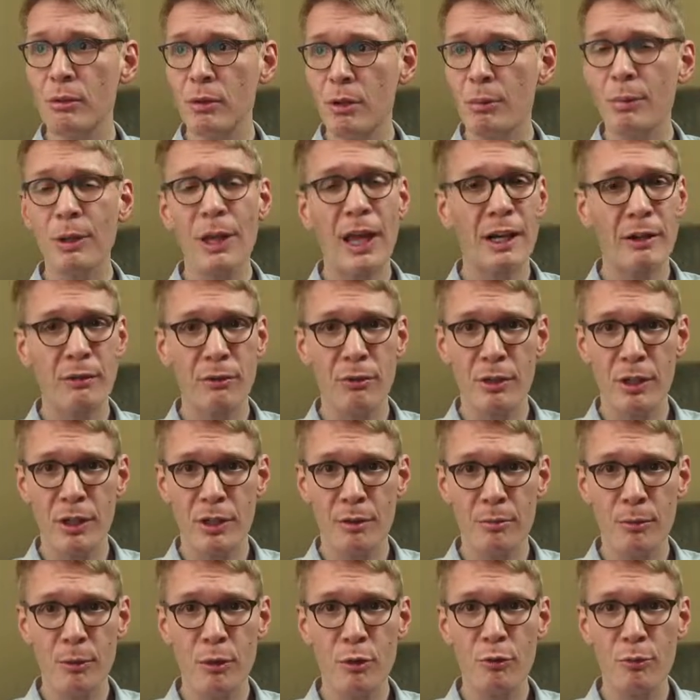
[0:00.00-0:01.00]
the Black Freedom
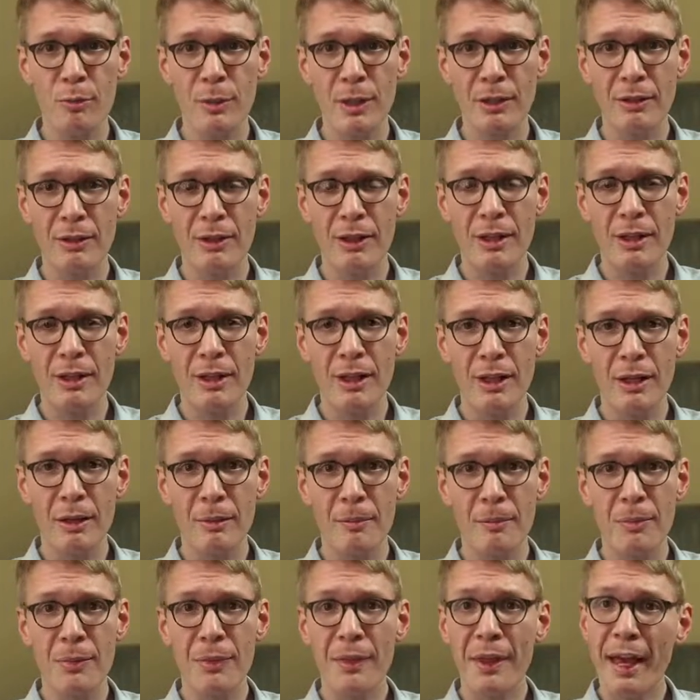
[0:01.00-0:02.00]
Movement.
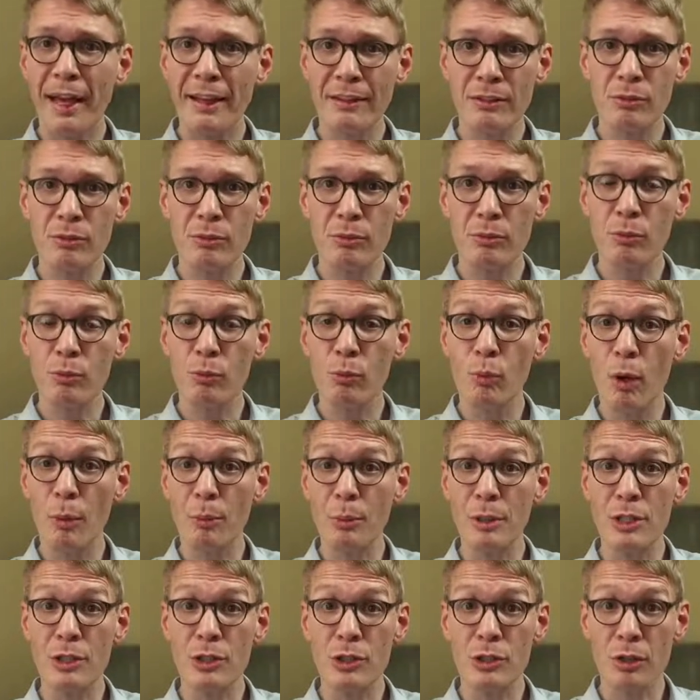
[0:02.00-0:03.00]
That's what
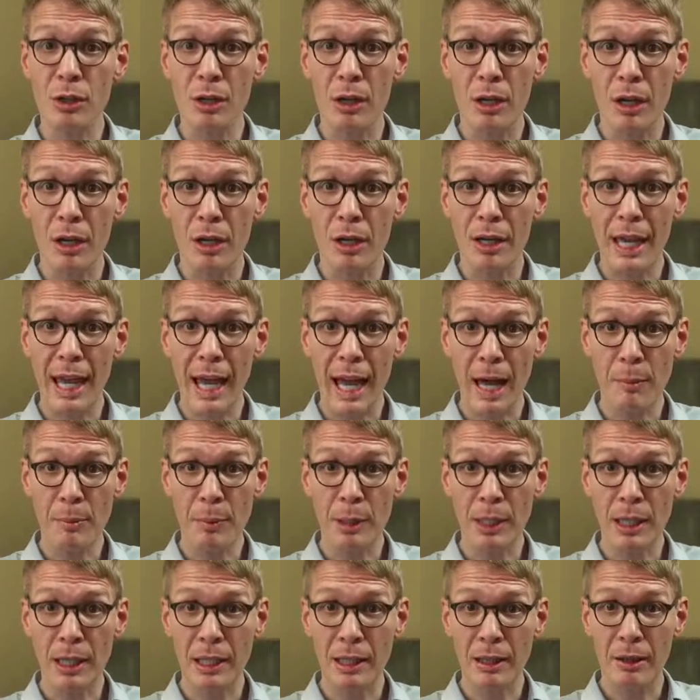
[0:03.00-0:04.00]
we saw
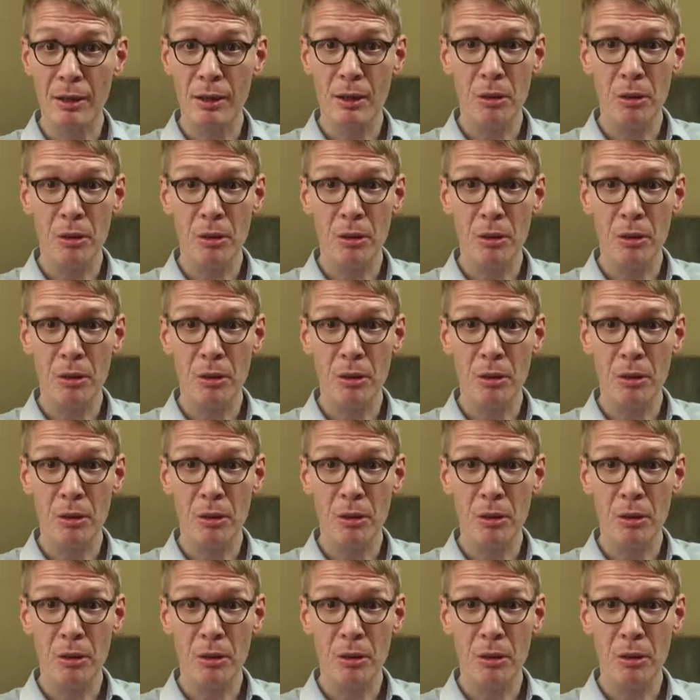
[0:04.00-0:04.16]
happening